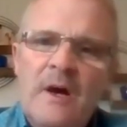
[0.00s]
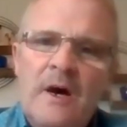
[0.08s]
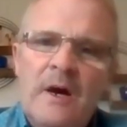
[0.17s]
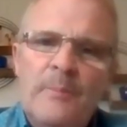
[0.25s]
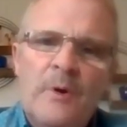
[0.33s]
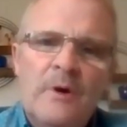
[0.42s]

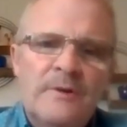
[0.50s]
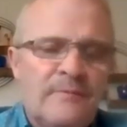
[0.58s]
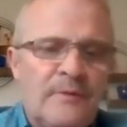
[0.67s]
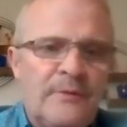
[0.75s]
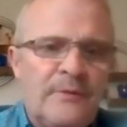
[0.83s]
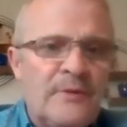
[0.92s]
I bought it
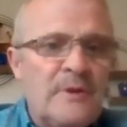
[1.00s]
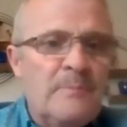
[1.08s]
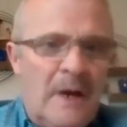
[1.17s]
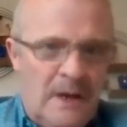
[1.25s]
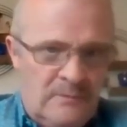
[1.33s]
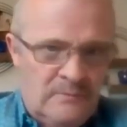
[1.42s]
for
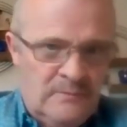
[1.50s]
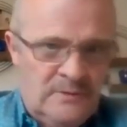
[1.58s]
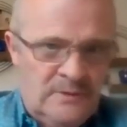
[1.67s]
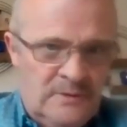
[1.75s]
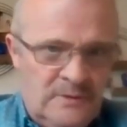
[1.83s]
£3.